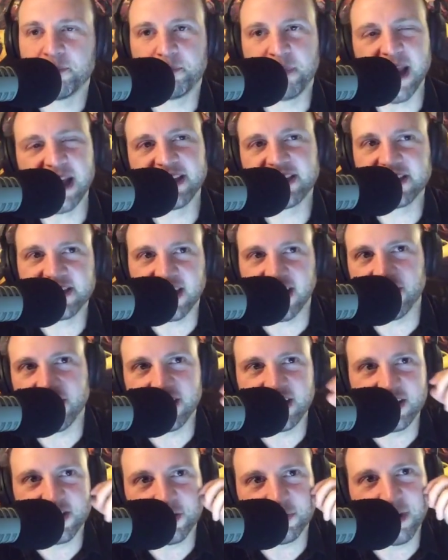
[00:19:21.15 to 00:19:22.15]
based on
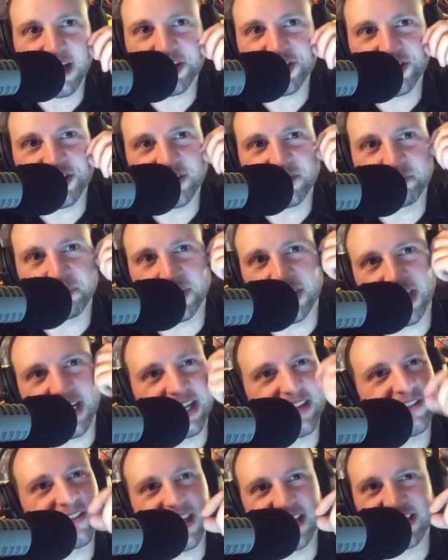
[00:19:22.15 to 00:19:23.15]
the direction of
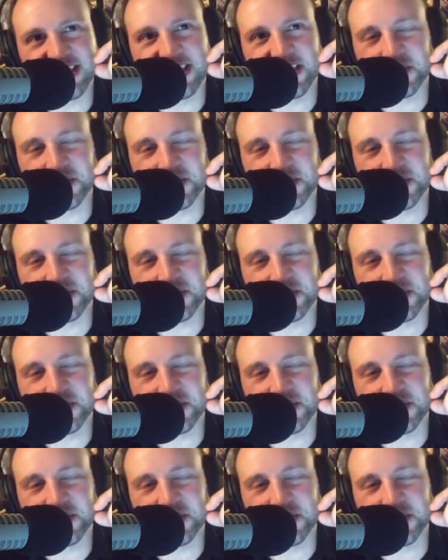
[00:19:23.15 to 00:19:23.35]
blood that's